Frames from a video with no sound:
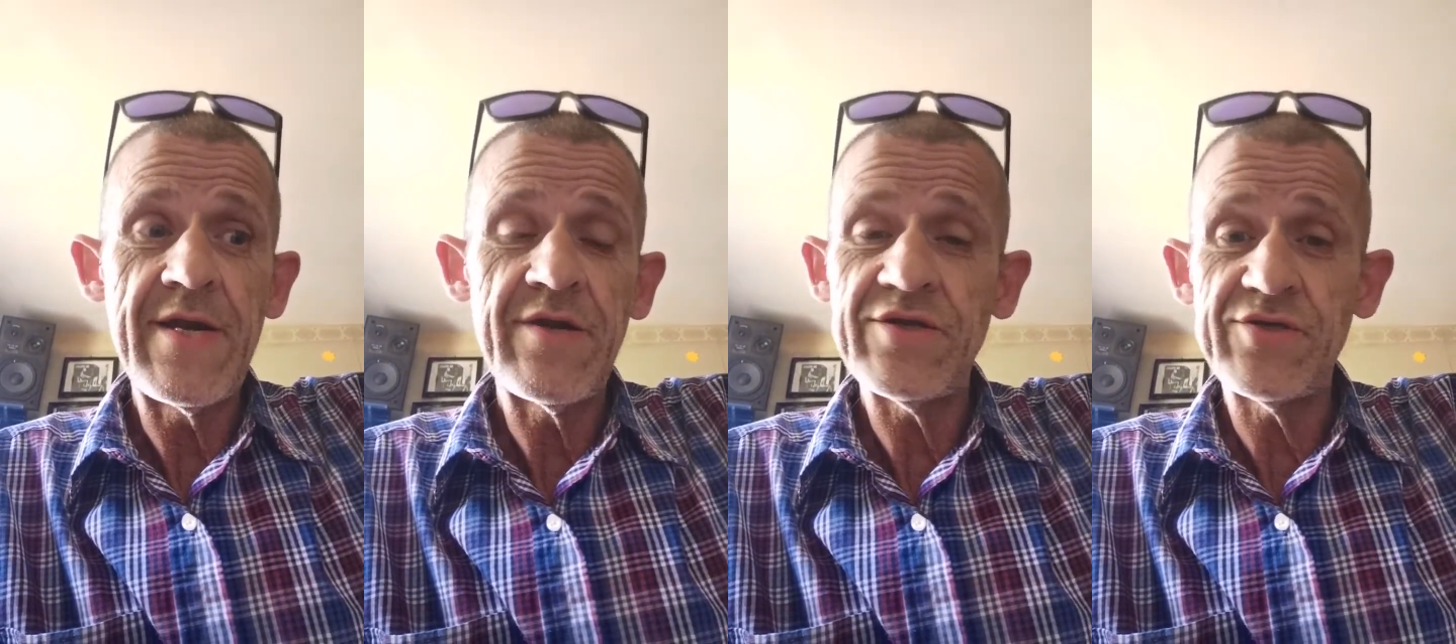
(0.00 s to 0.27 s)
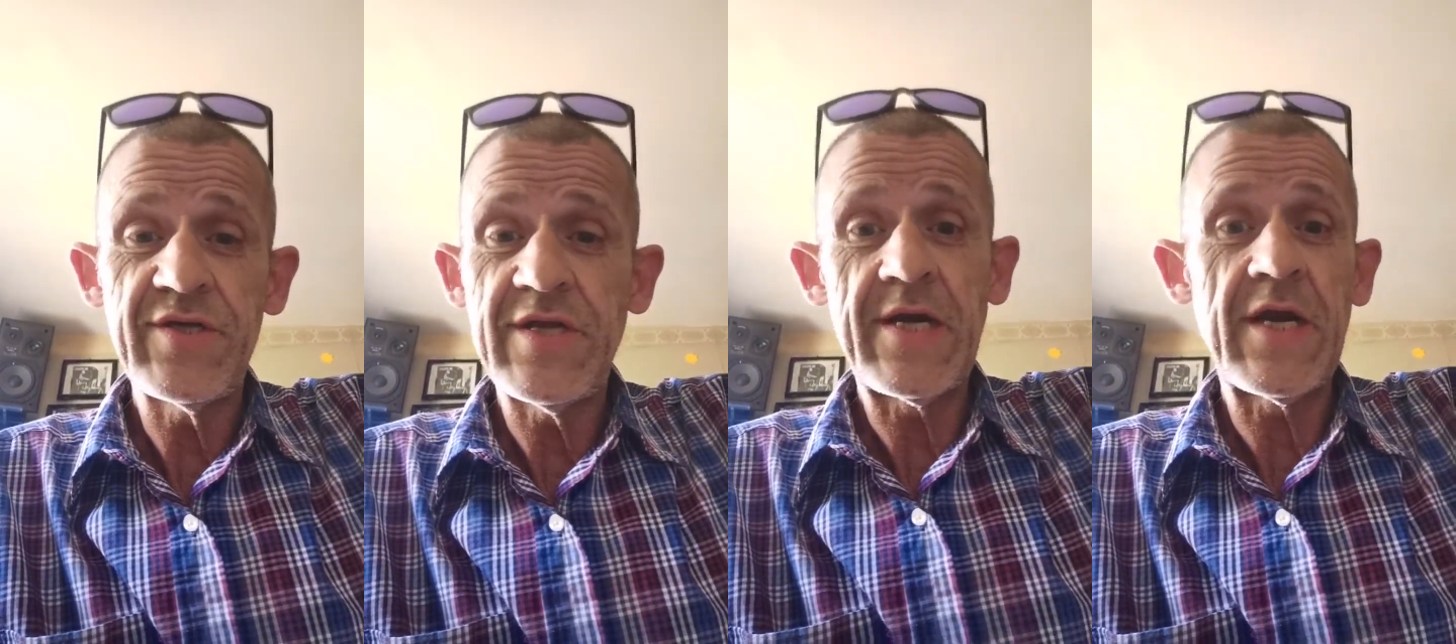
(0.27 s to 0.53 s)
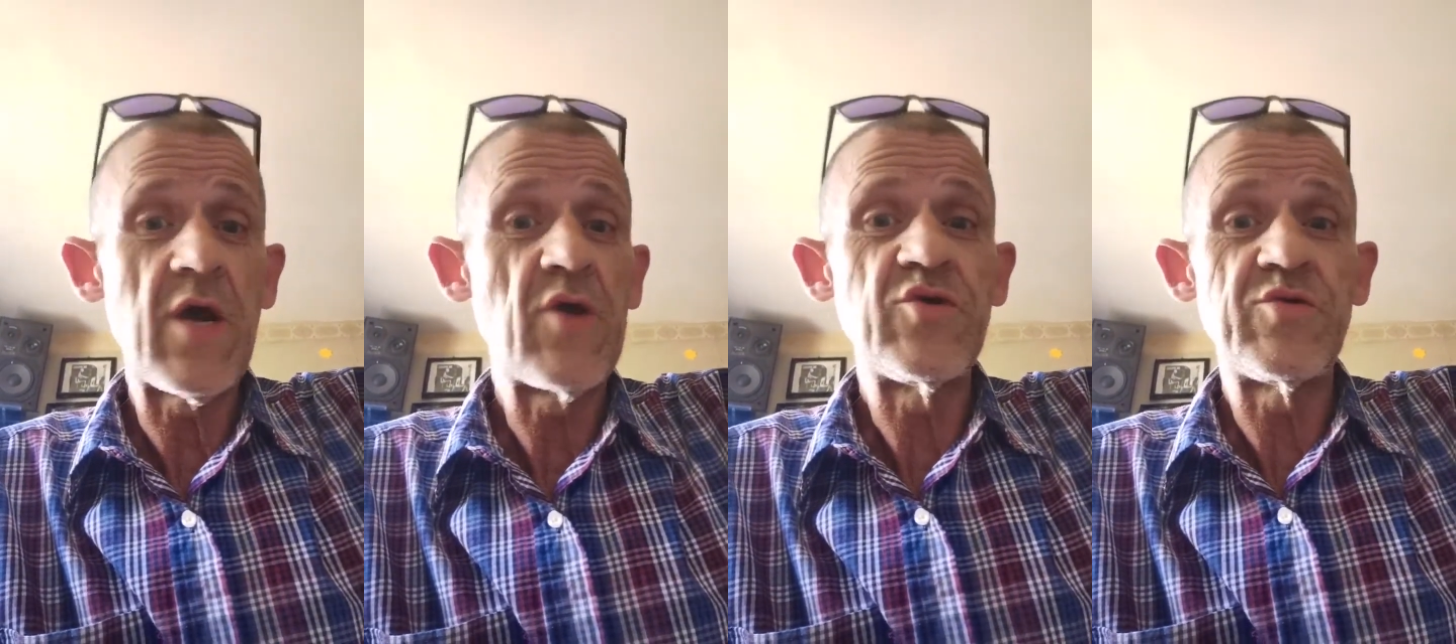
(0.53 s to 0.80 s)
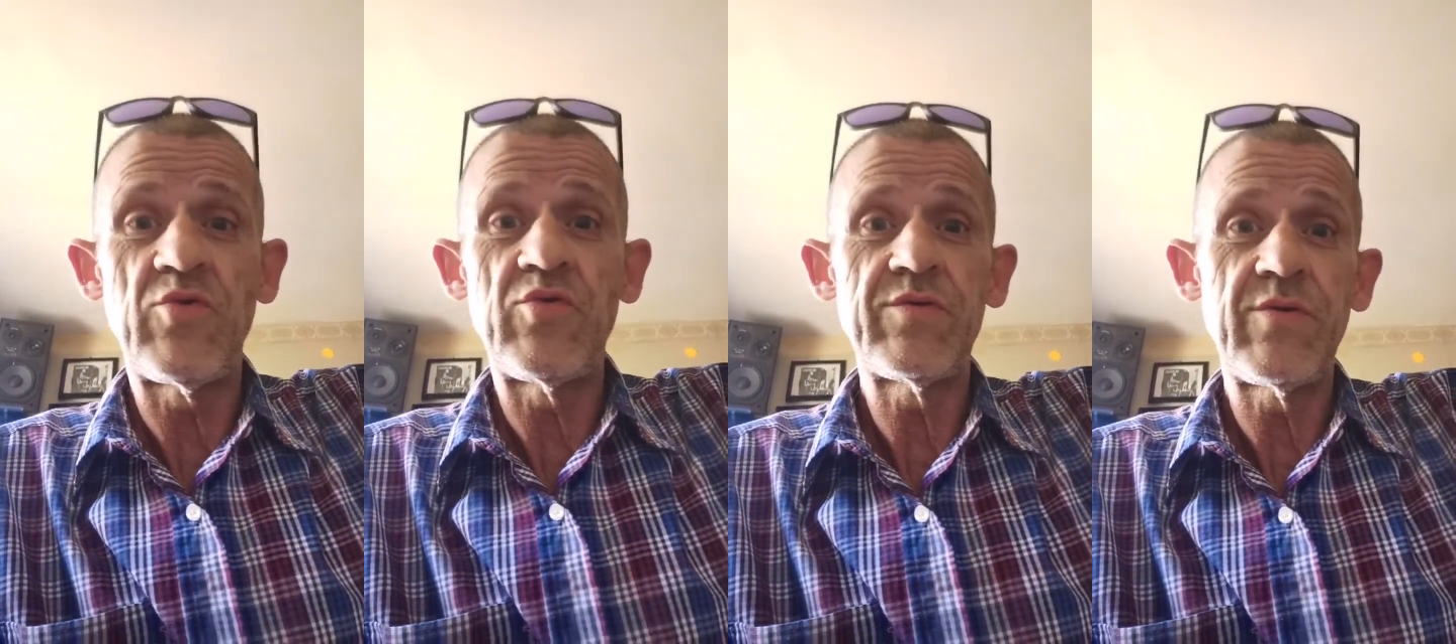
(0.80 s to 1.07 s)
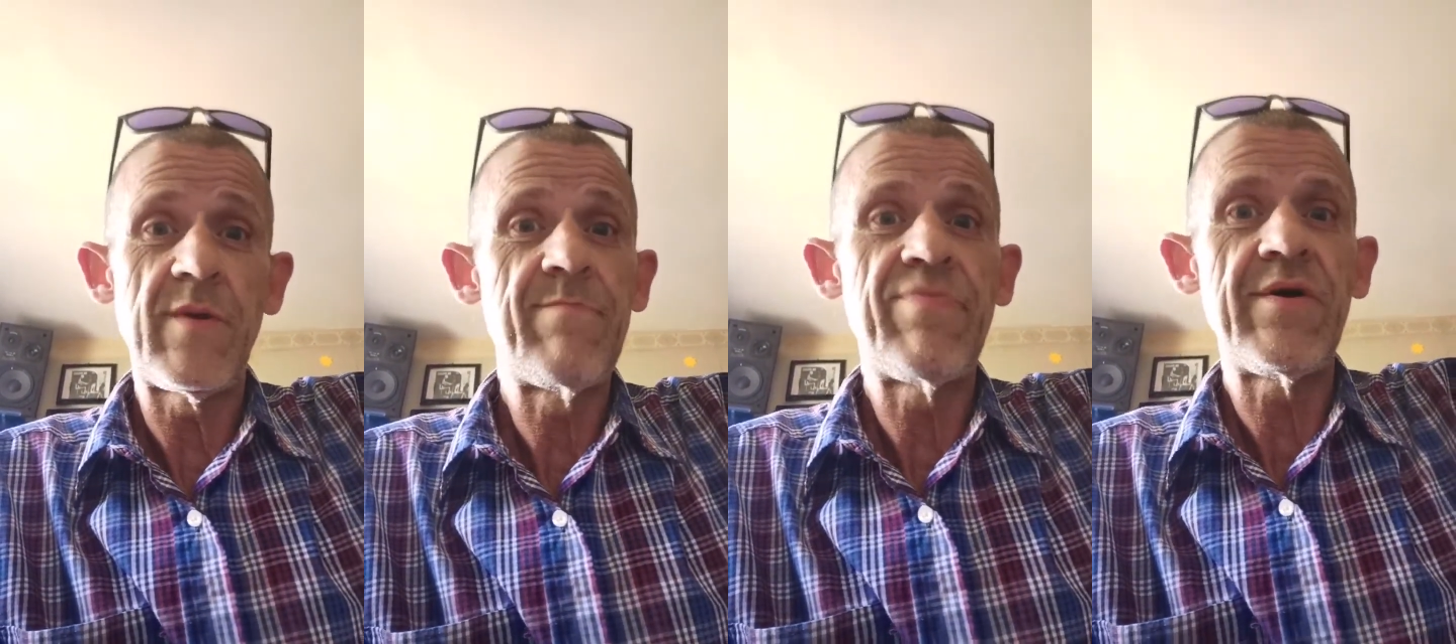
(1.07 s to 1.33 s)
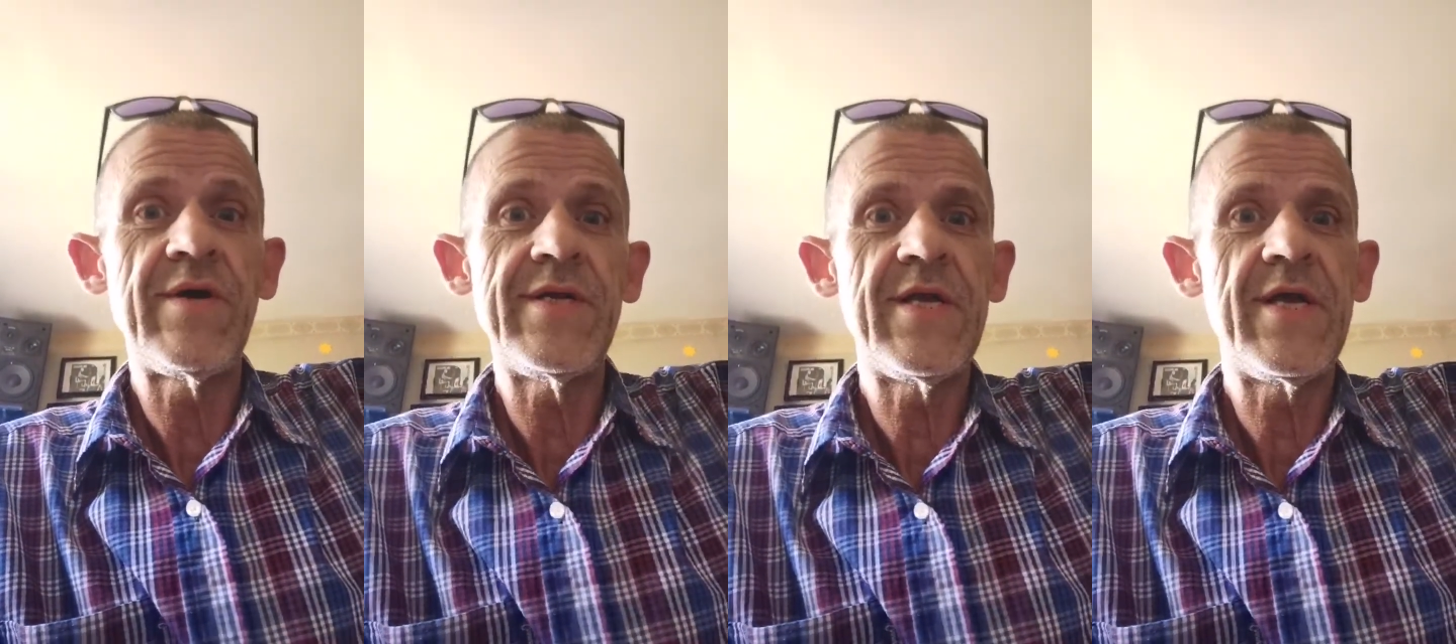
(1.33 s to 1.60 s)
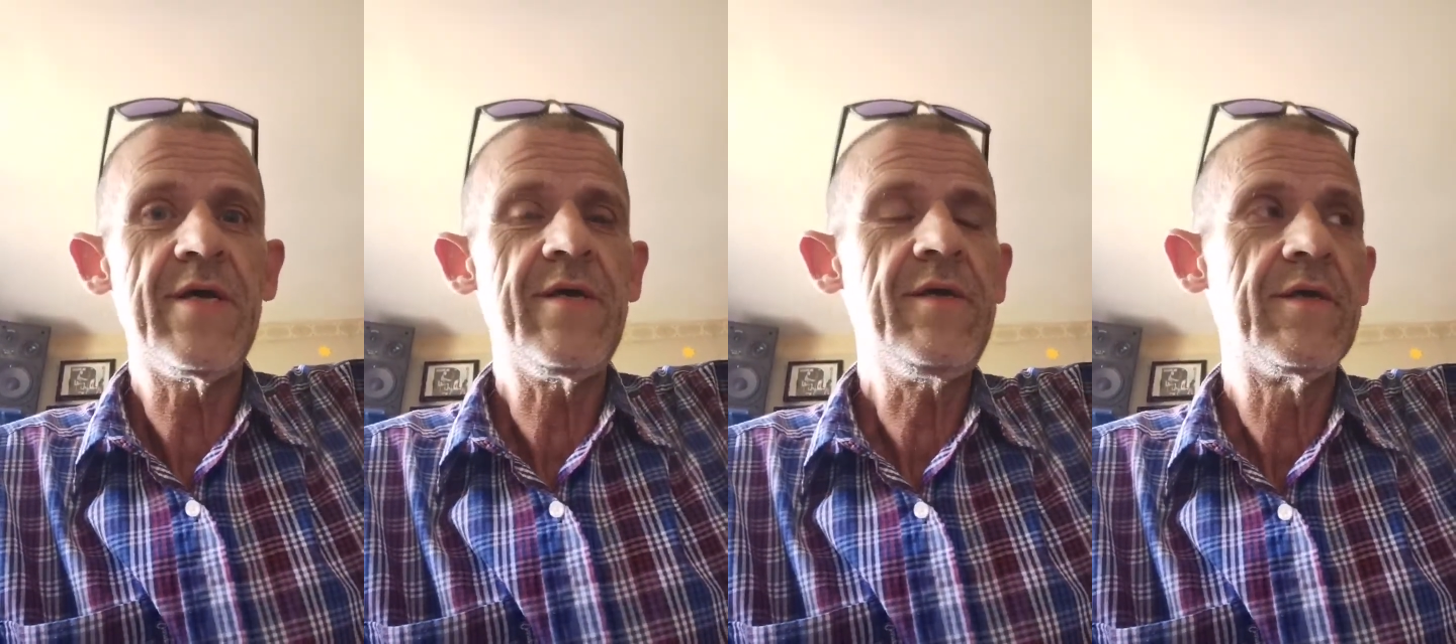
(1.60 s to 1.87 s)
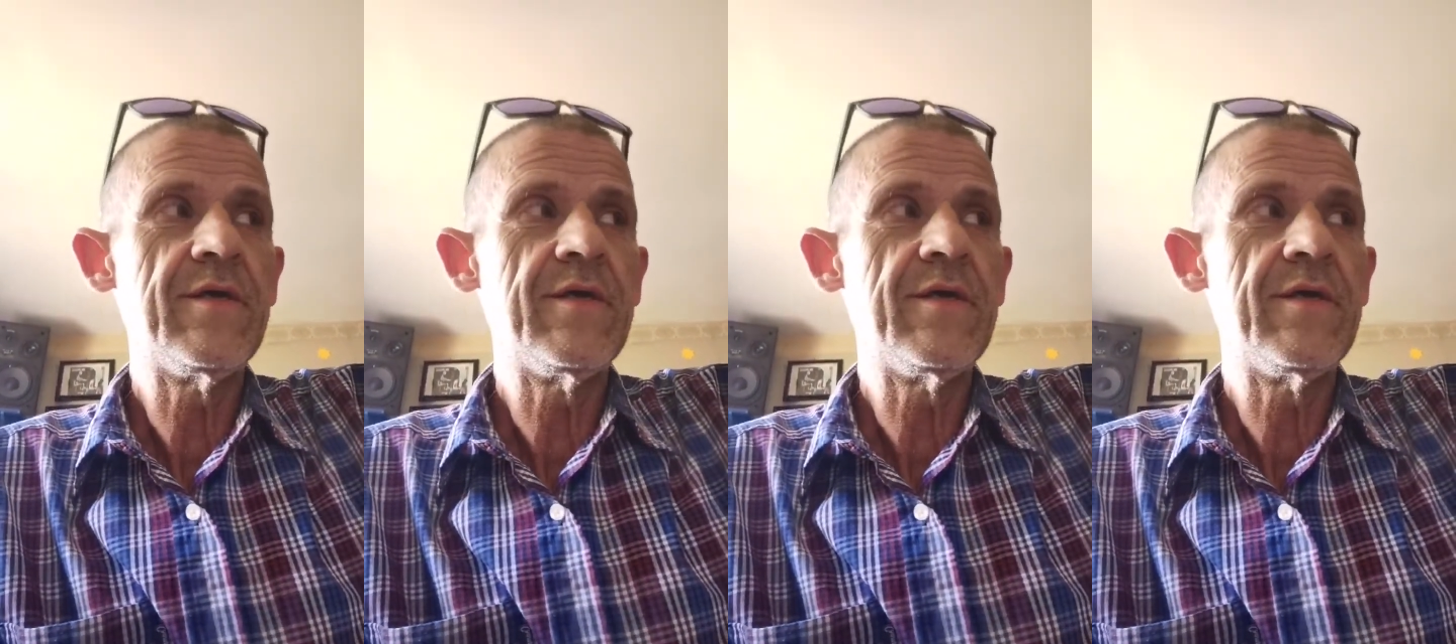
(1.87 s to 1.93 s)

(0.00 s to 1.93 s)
I still had loads more to input in there.